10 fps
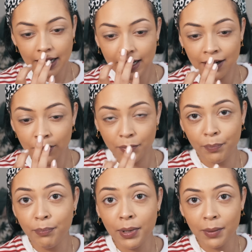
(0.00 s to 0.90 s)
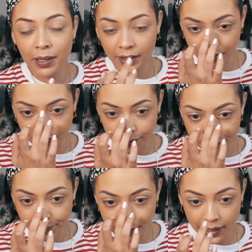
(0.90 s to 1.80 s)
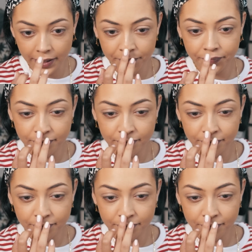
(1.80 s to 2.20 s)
it looks biblical, but